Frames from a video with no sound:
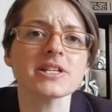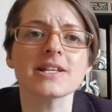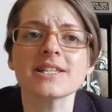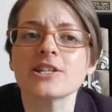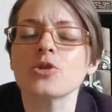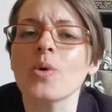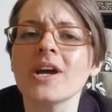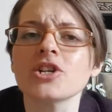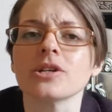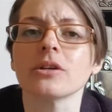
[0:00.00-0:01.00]
and
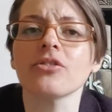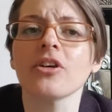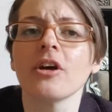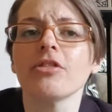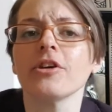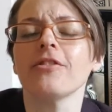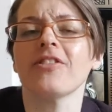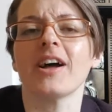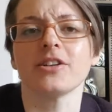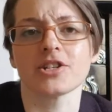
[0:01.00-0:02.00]
situations that you
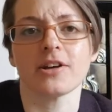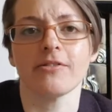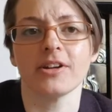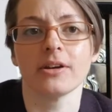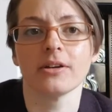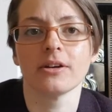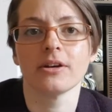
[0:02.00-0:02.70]
find yourself in.